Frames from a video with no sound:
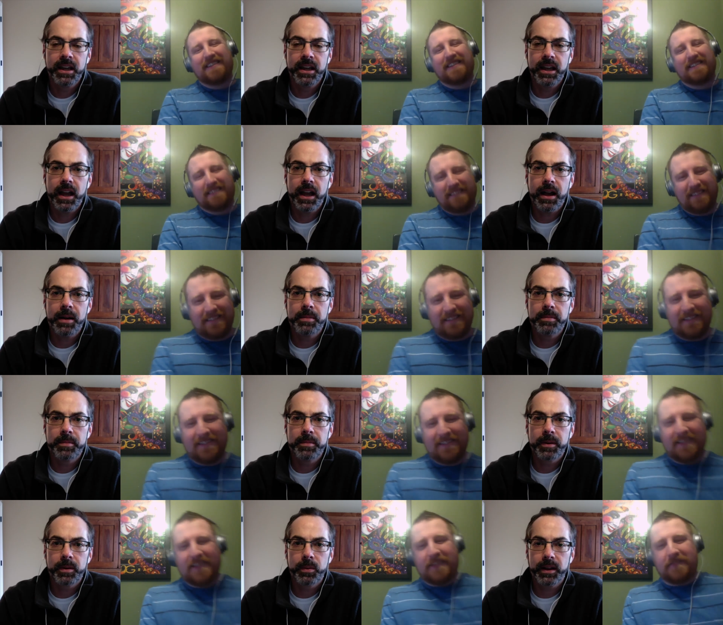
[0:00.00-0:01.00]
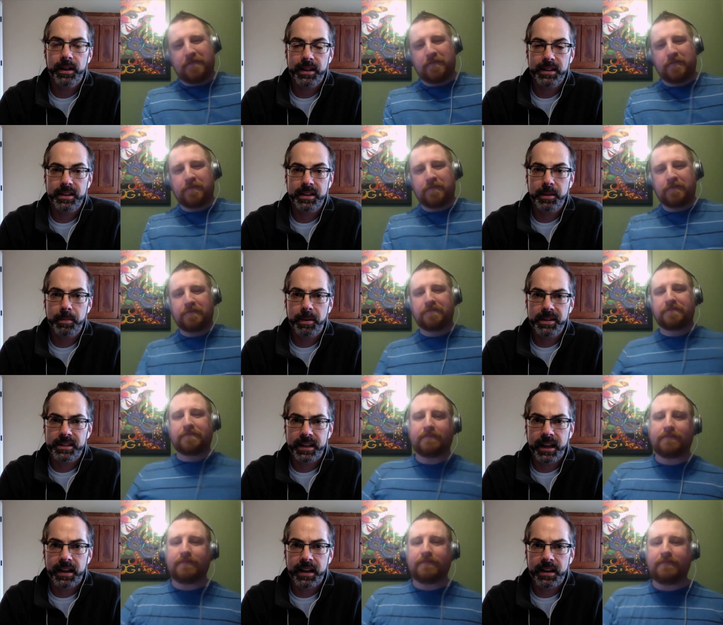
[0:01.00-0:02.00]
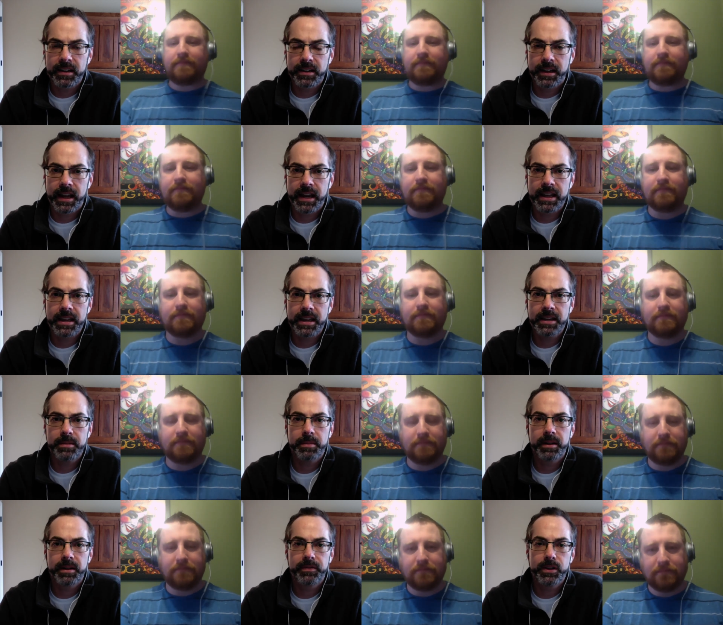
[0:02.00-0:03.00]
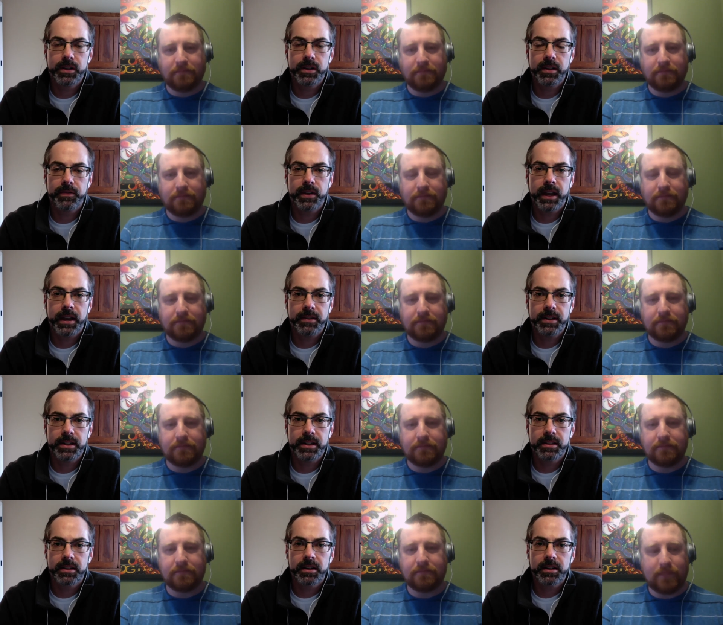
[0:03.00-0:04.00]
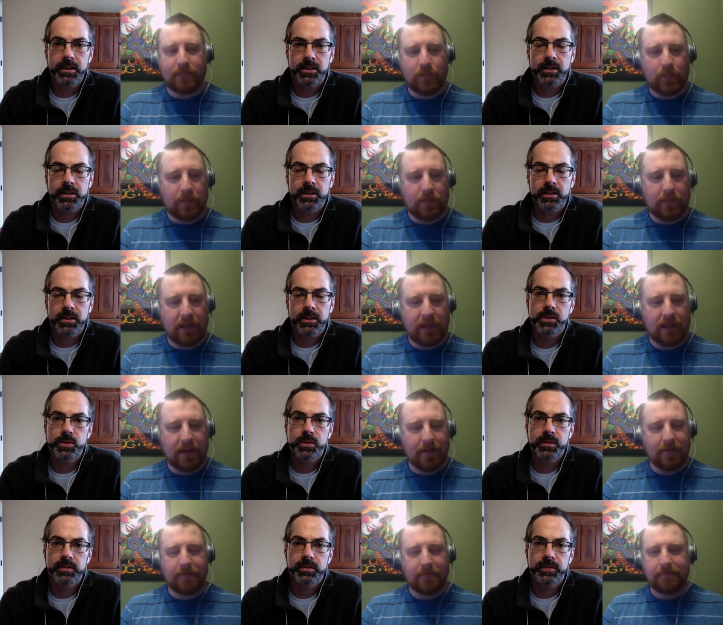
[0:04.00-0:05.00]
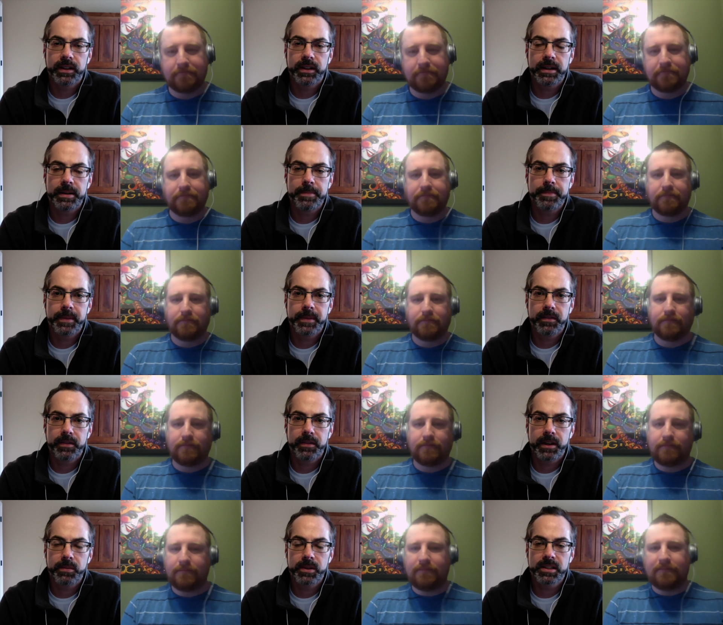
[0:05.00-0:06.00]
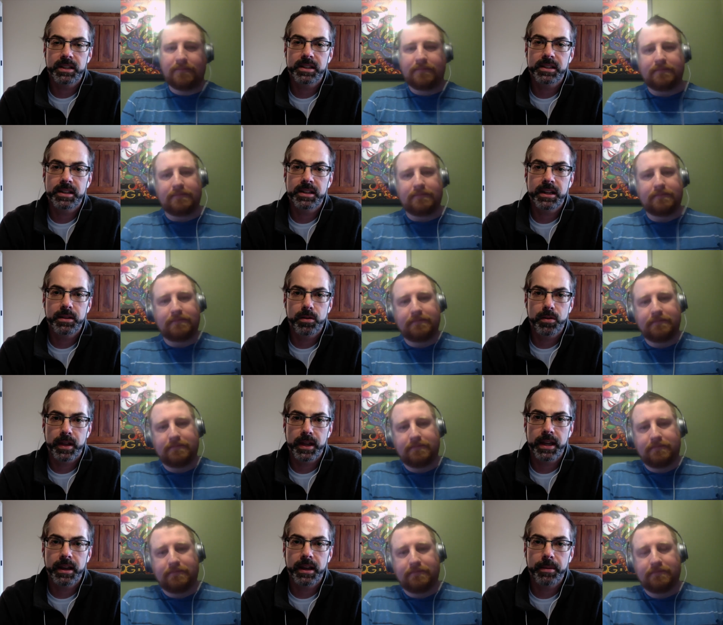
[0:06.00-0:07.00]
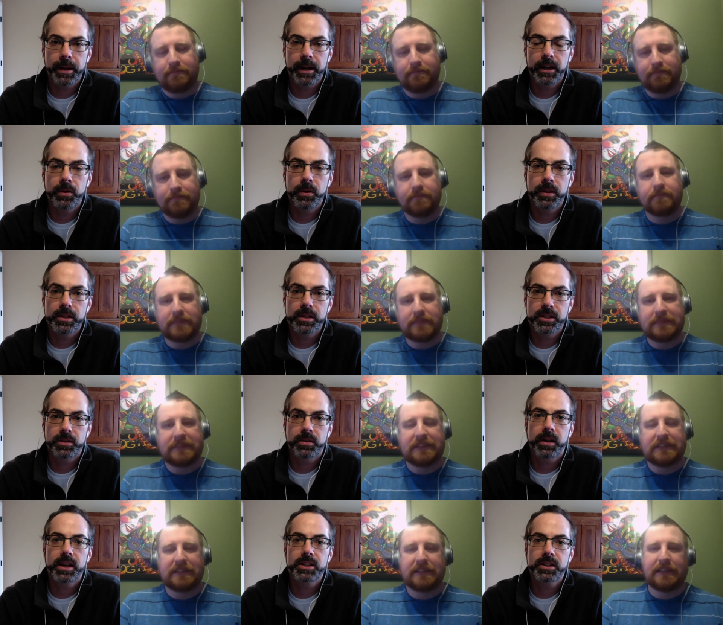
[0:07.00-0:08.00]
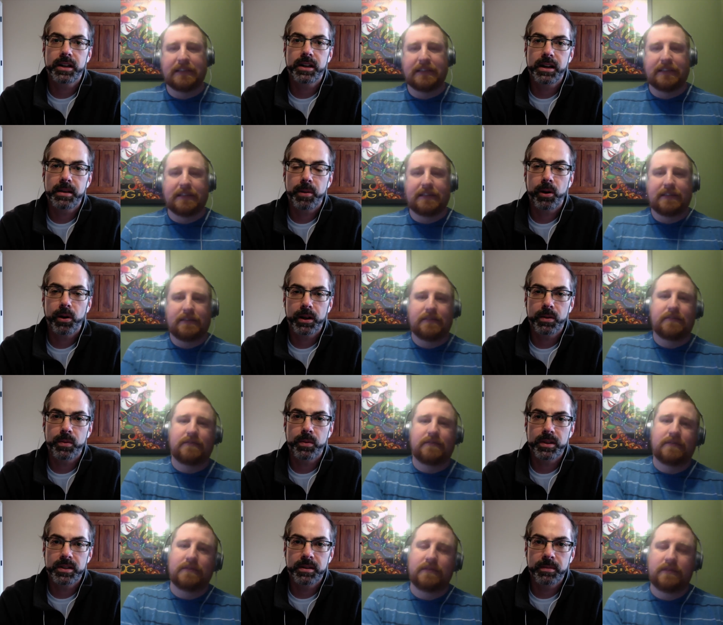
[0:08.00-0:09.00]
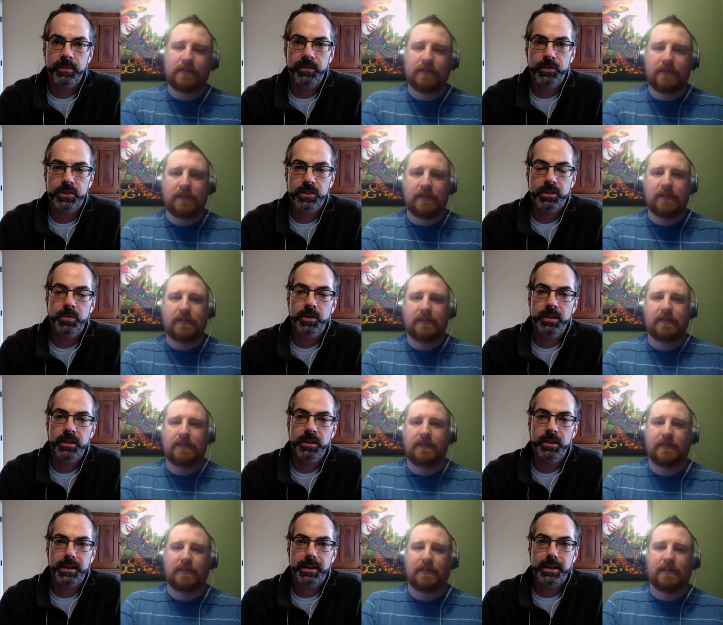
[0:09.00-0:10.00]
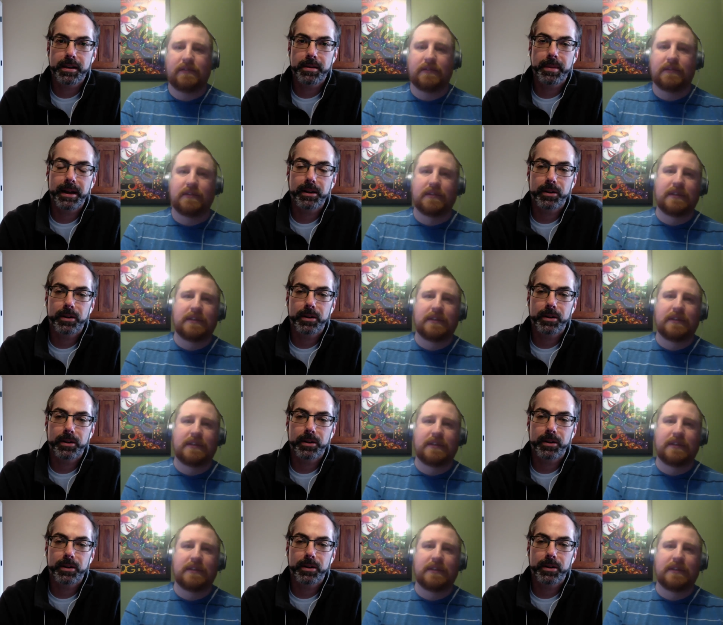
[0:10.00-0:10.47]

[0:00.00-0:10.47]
Speaker 1: Um, well, that's a good place to kind of kind of end it. But if you if you have any thoughts on sort of um, if anyone's listening and they're thinking about going this direction, any parting wisdom for someone that's thinking about